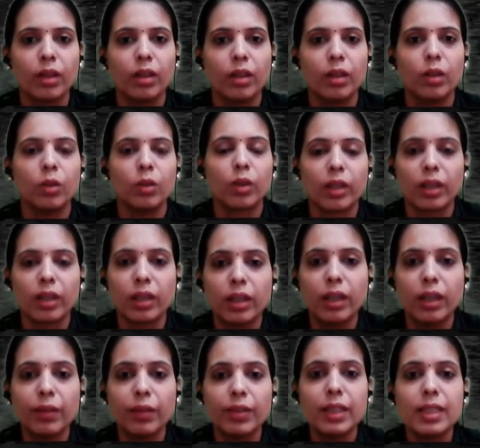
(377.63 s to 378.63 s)
Okay,
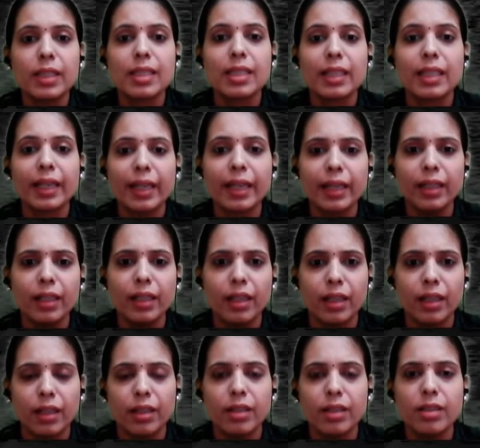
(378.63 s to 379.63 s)
now in the second
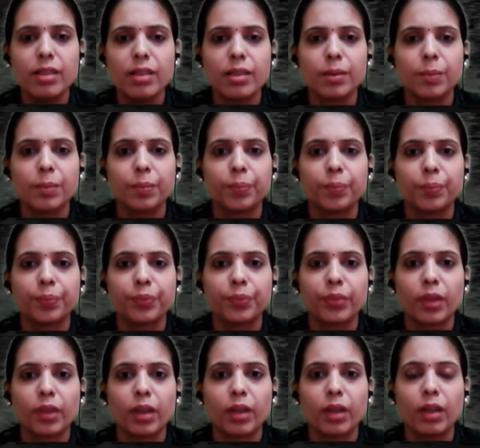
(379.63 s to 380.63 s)
case,
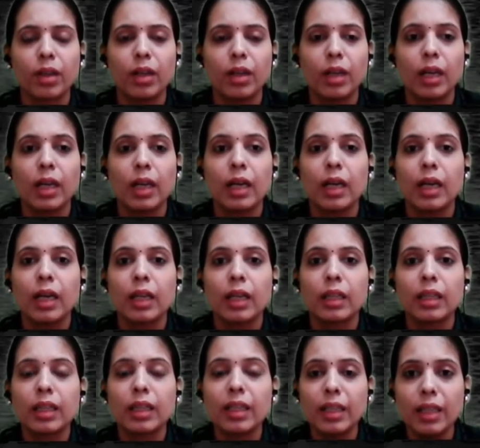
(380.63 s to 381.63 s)

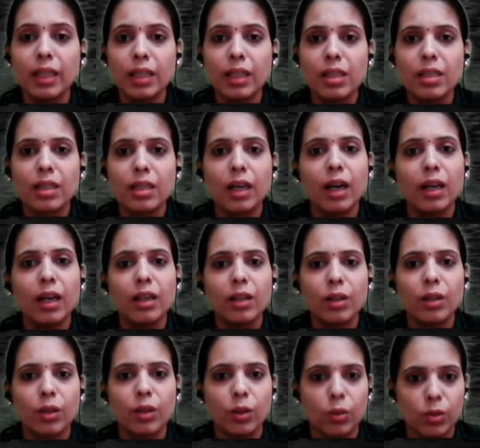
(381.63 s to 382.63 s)
the keys are
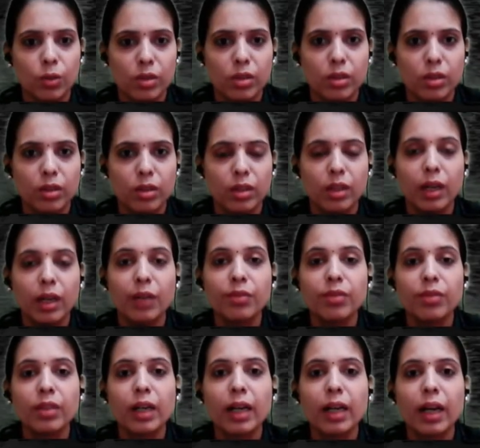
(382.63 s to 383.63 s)
closed. Now
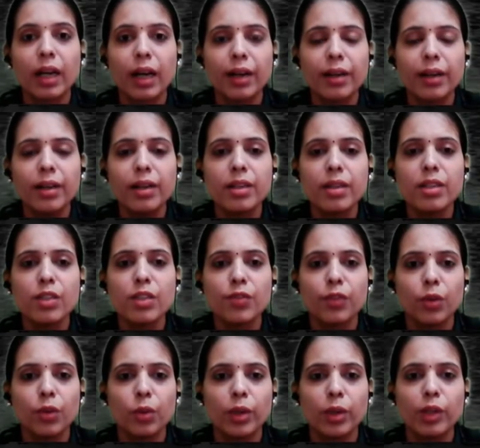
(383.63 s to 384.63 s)
the current is
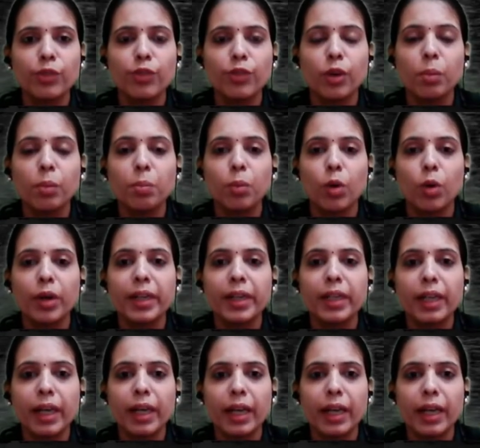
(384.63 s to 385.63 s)
flowing from
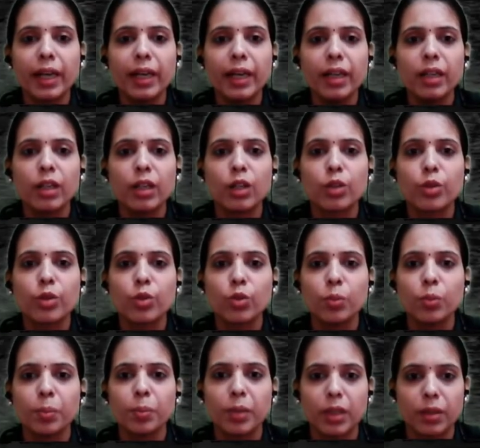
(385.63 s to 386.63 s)
point A
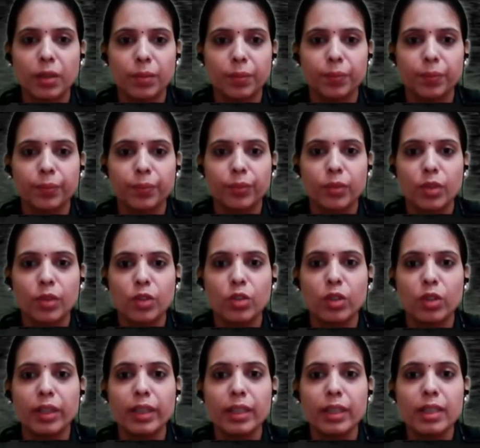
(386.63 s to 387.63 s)
to B. So
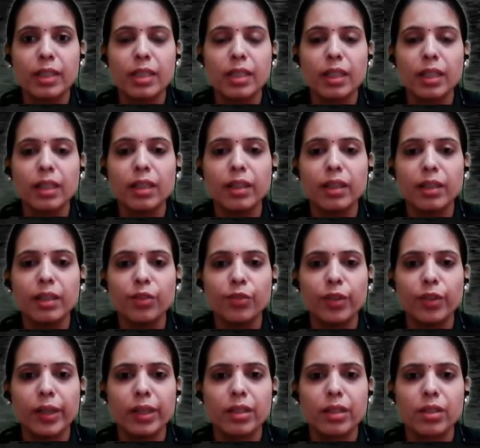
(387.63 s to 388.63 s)
let us see the
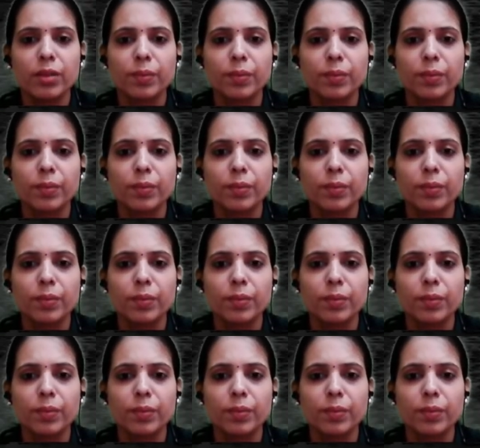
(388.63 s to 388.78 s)
effect.